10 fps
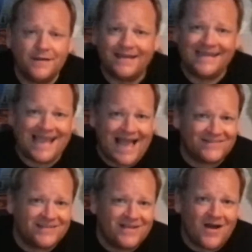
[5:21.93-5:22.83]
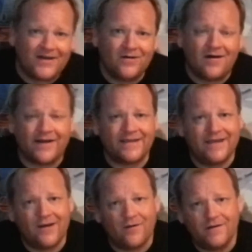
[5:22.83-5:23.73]
He hasn't gotten a lot of
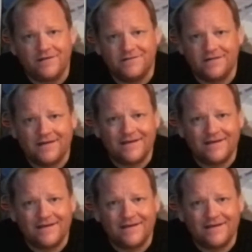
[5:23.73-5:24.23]
carries.